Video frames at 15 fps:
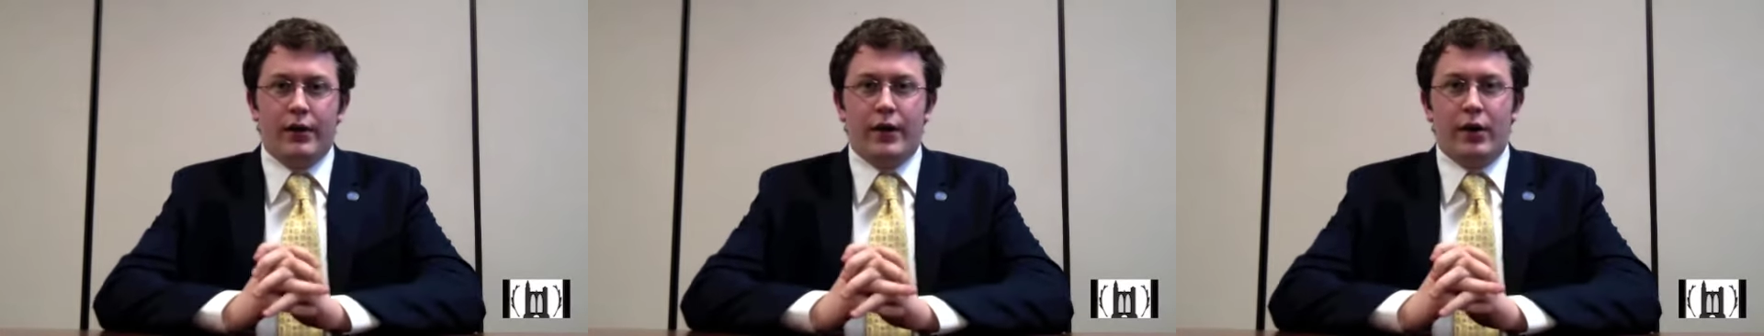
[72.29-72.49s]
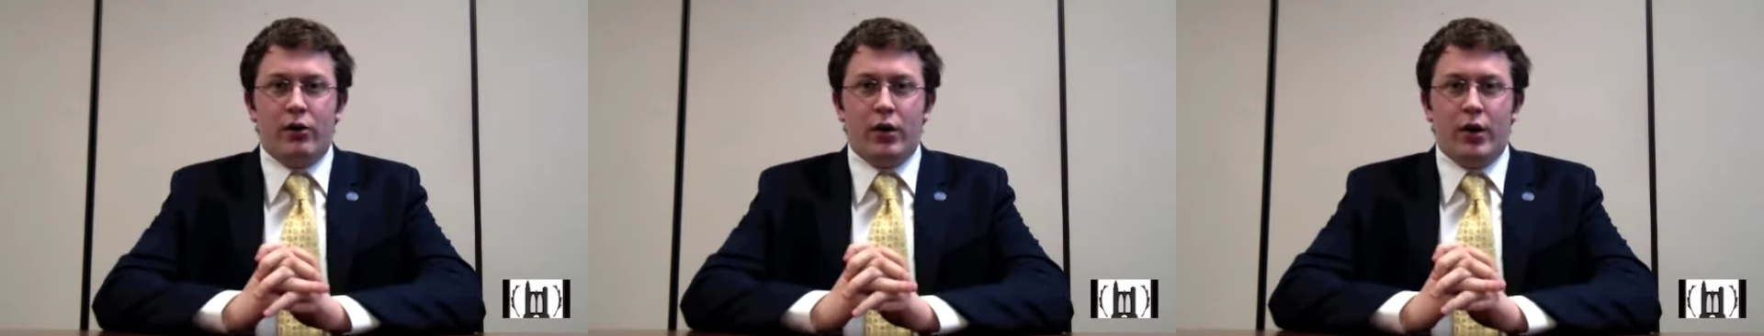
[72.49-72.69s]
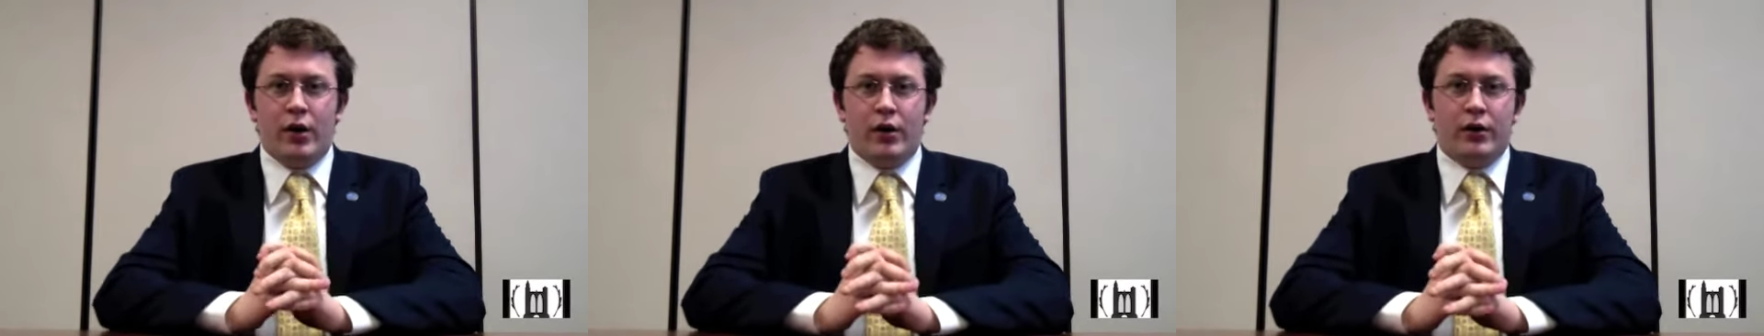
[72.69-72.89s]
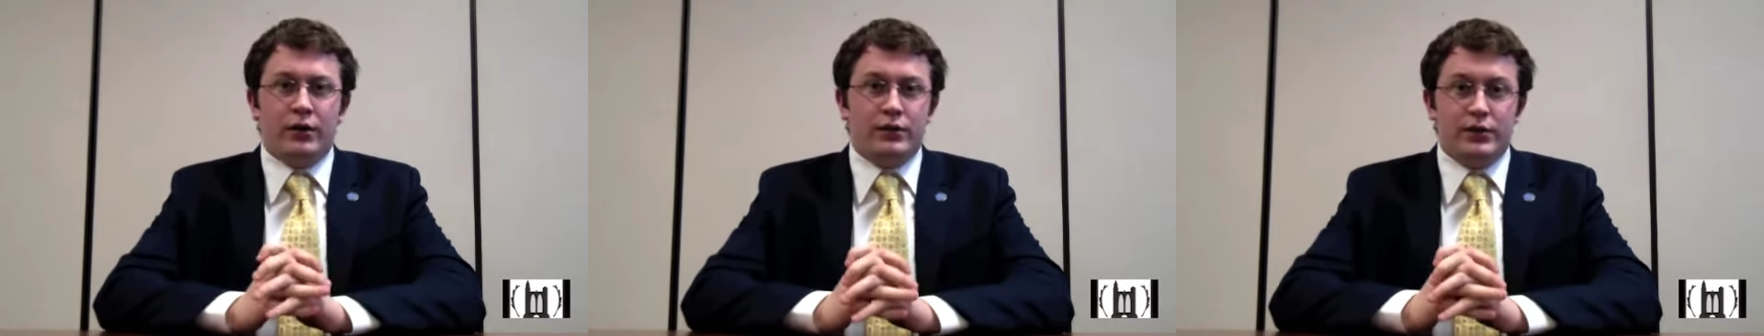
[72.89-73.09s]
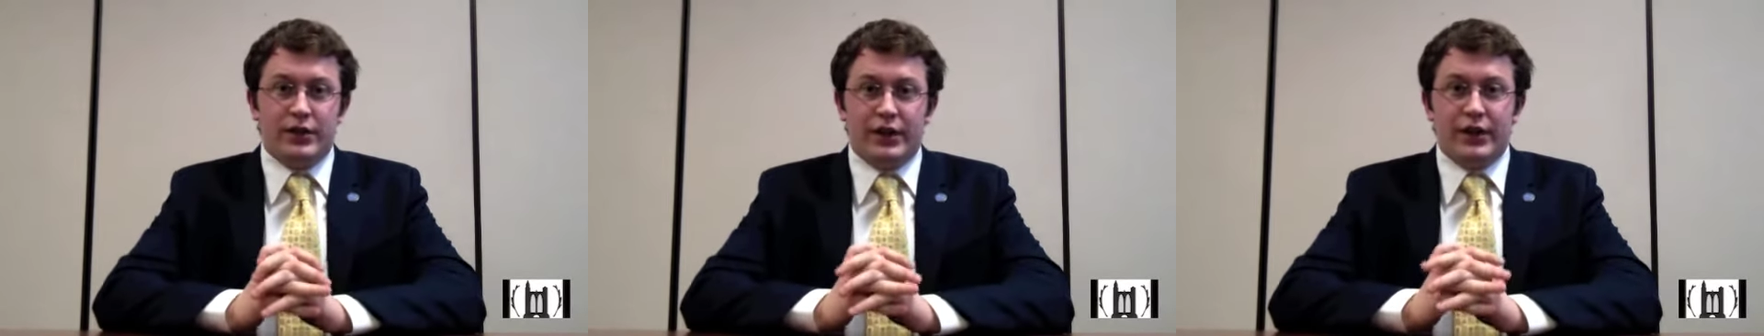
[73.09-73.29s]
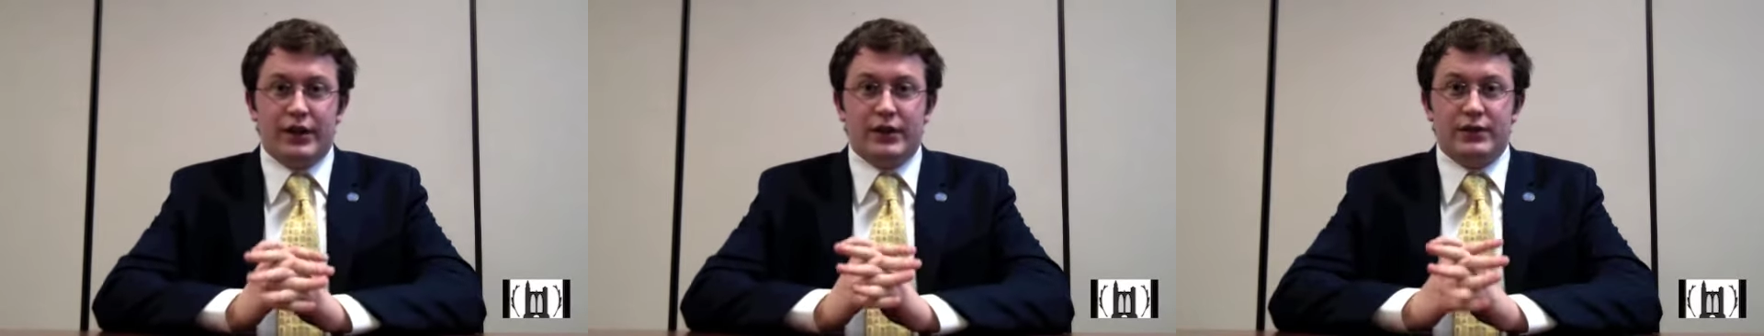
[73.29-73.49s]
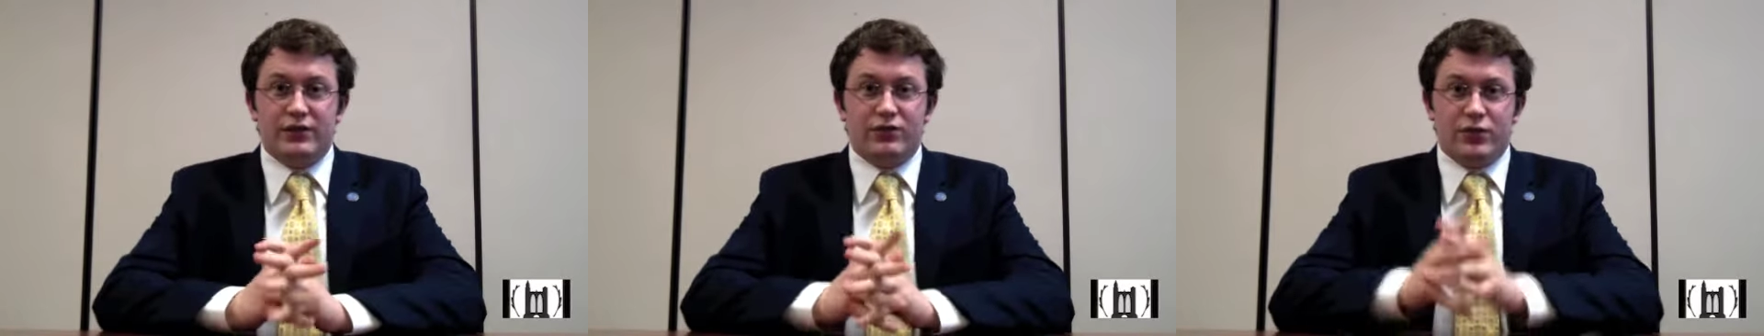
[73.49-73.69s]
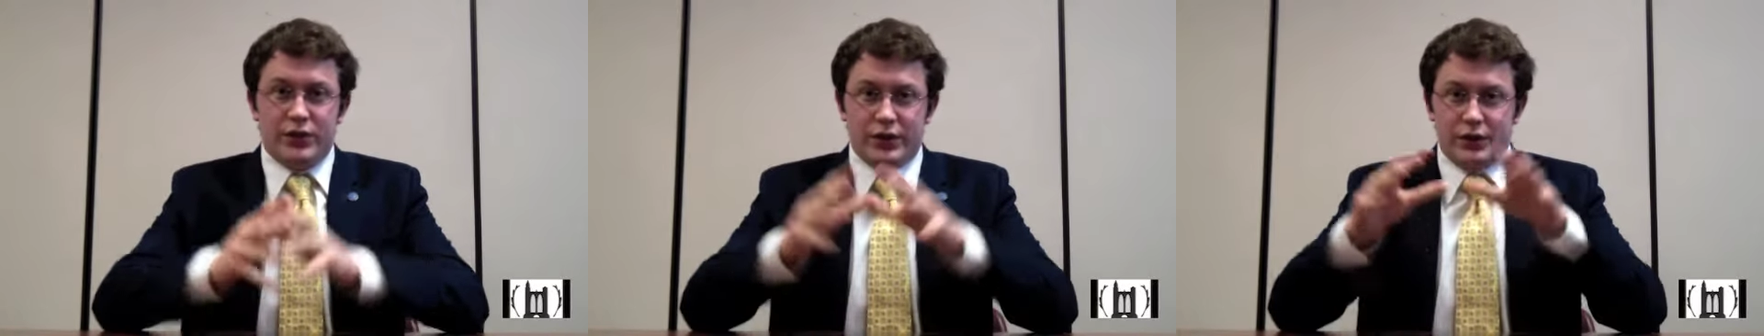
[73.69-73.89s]
There are a
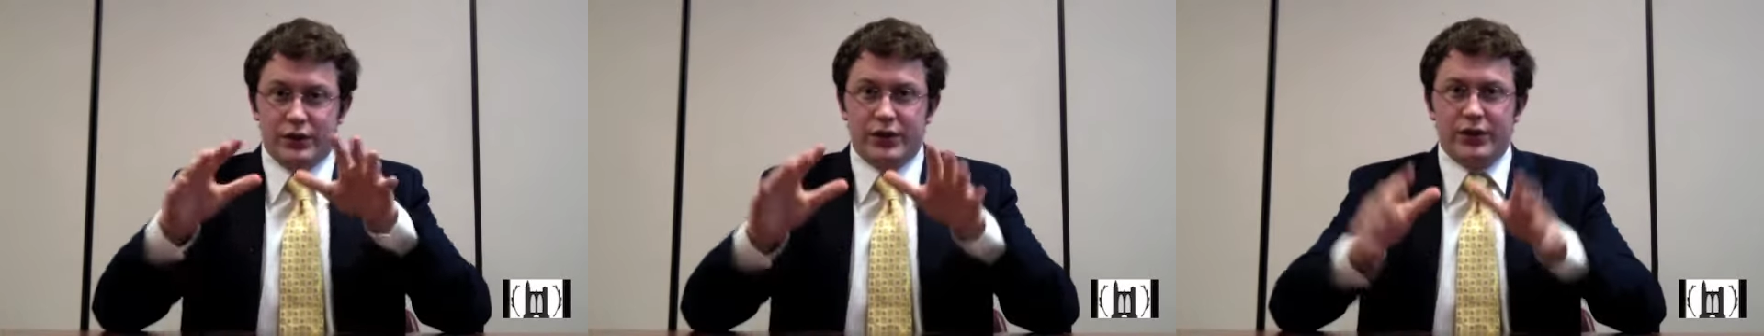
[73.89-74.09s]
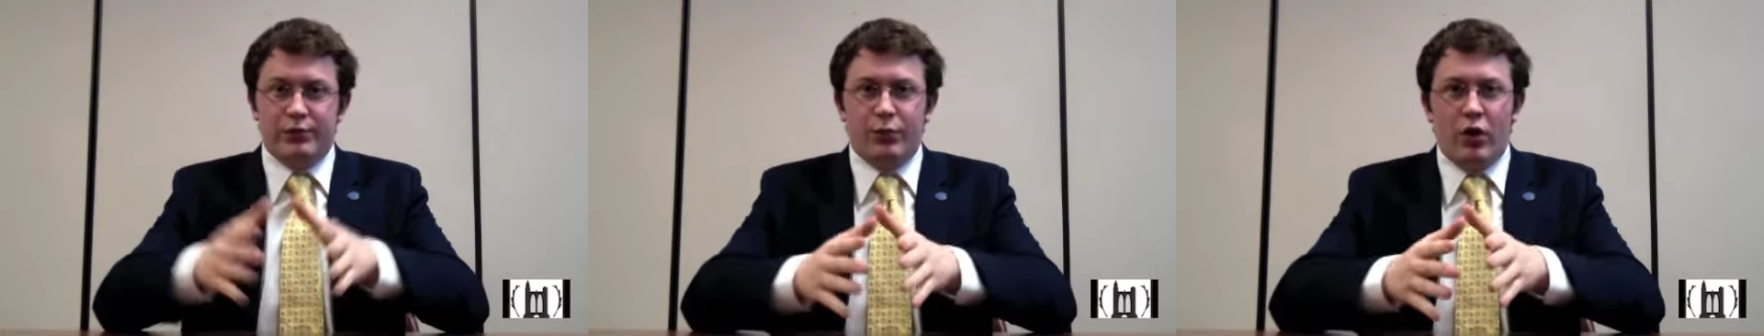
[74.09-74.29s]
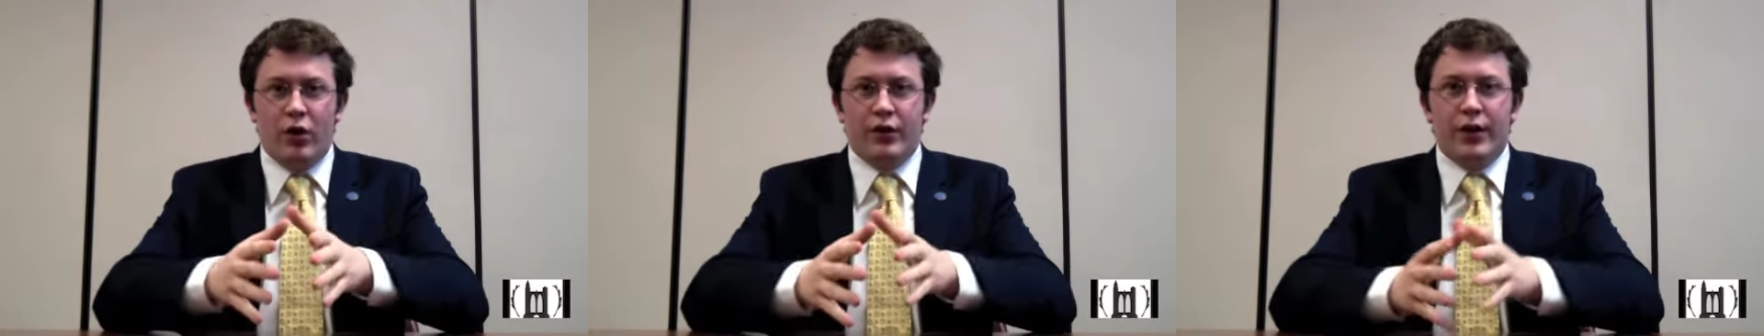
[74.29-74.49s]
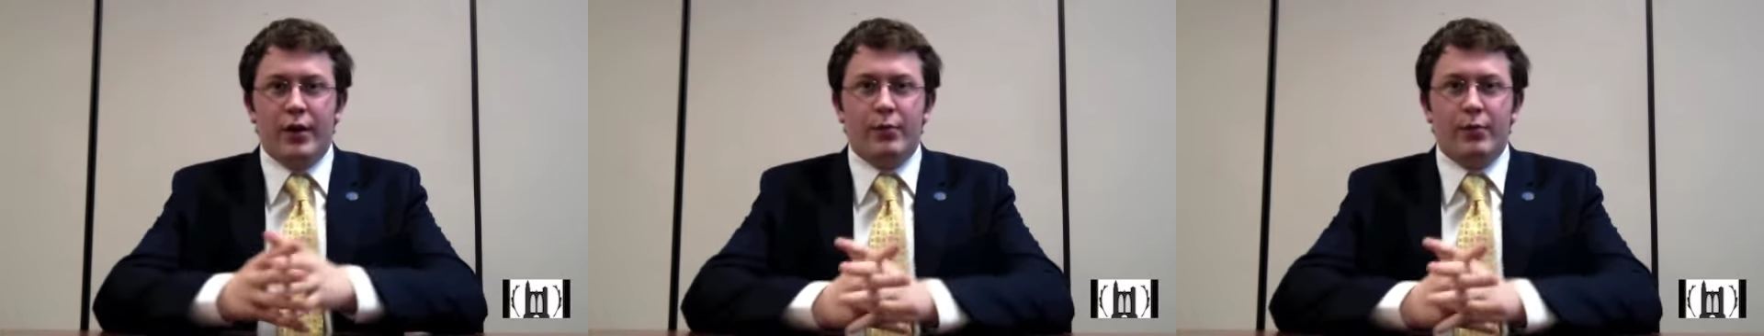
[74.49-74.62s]
small